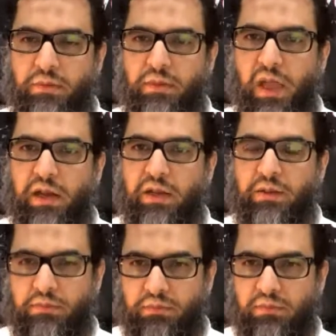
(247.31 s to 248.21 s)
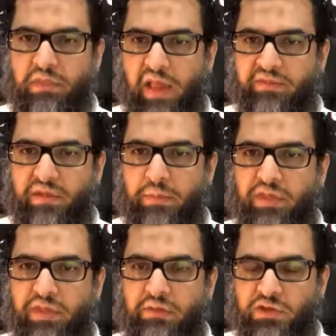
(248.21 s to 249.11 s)
Yani that is
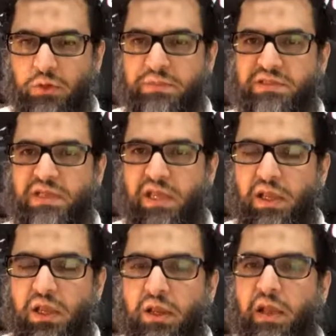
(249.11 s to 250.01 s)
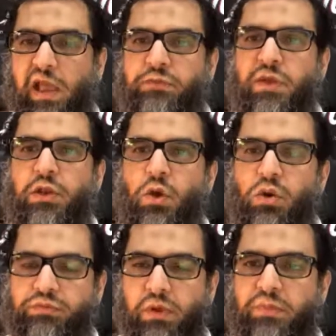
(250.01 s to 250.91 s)
something which obviously, as we know
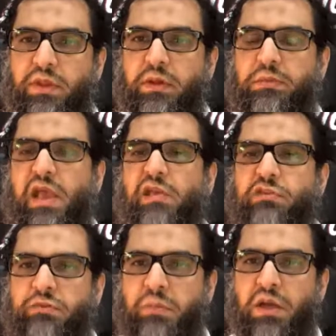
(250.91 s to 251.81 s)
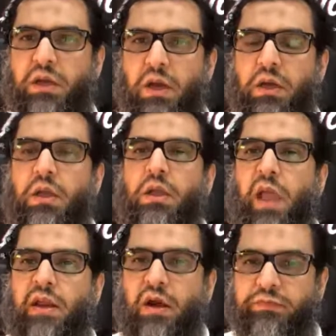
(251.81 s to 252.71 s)
from the days of Makkah
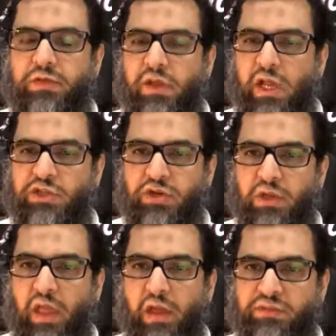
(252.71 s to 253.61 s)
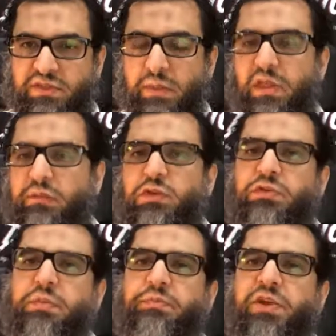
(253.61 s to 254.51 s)
and after the Hijrah, that was something which is a
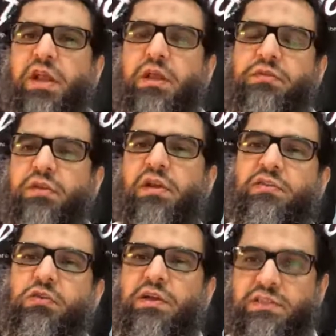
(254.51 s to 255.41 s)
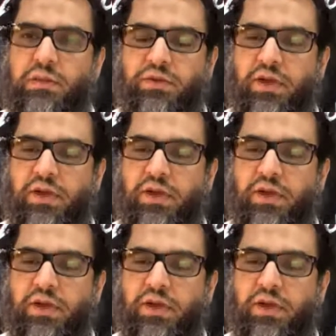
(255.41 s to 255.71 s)
pretty serious concept,